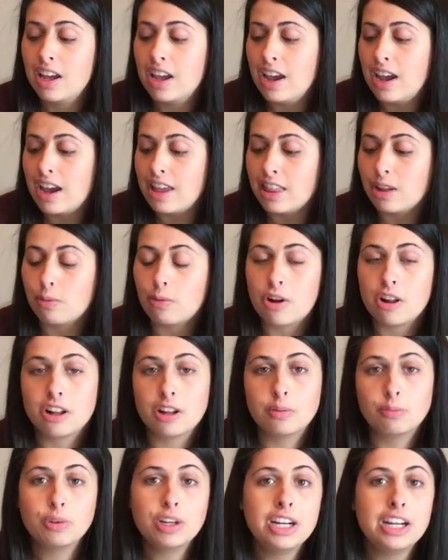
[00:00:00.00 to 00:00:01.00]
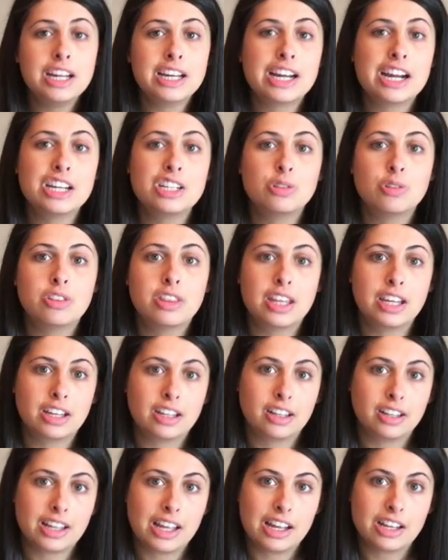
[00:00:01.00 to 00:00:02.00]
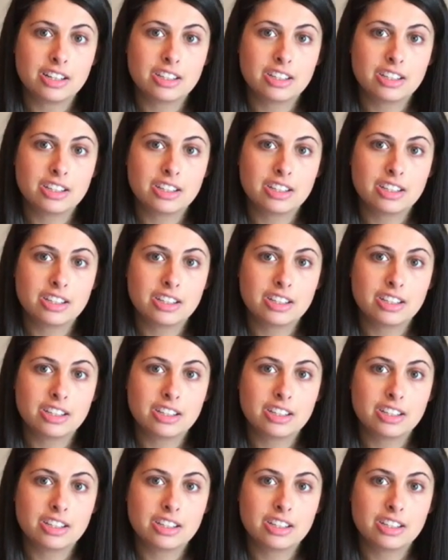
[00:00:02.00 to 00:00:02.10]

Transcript: And then while I'm reading, I do think aloud.